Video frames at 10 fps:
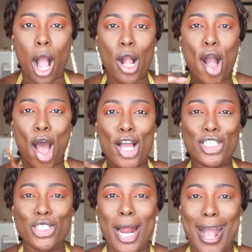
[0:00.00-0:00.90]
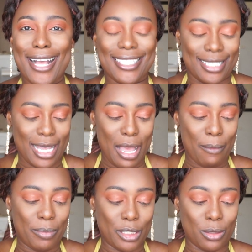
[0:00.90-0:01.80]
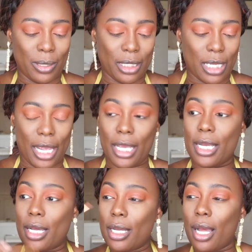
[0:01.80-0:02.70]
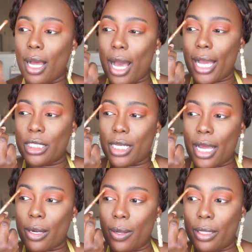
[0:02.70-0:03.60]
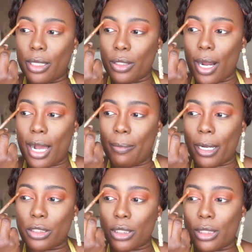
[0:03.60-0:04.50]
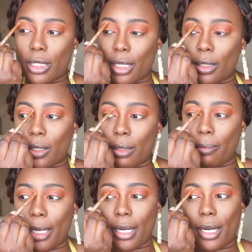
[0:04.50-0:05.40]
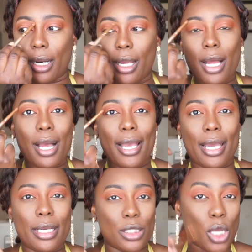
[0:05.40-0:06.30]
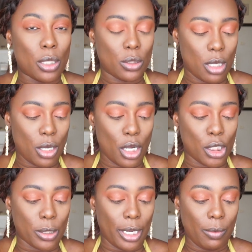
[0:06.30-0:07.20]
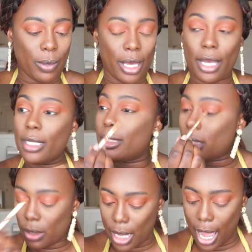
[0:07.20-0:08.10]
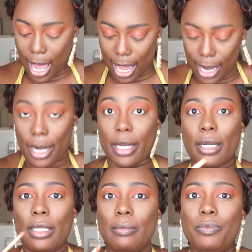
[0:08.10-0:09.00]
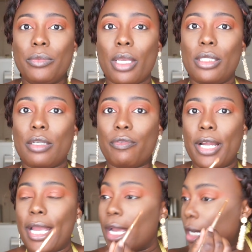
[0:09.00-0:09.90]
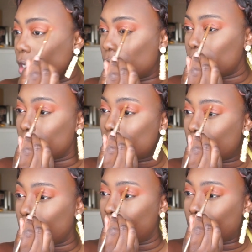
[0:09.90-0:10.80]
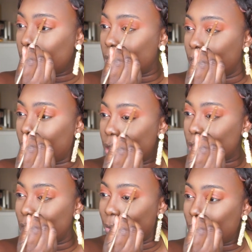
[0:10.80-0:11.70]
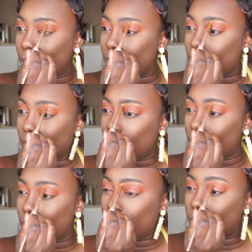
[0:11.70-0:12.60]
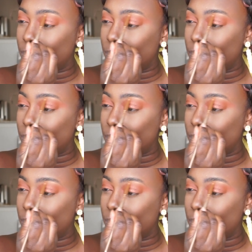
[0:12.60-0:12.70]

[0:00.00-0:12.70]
contrast between like eyeshadow and then your eyebrows just there looking bare. And it's also a great way to hide different hairs or any little hairs that may be sticking out.